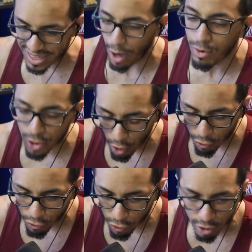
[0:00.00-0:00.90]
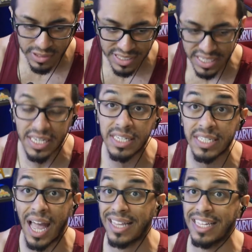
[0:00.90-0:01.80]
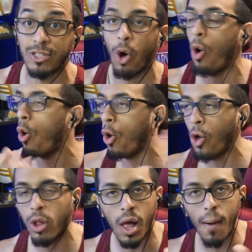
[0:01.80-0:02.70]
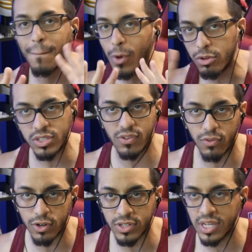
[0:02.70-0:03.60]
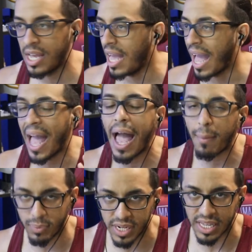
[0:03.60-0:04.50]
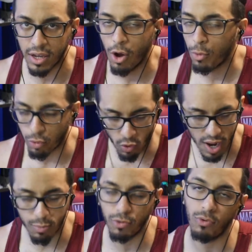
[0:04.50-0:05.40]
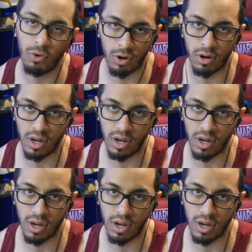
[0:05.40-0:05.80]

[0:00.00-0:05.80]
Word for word: that was our first tease at this whole multiverse happening right before our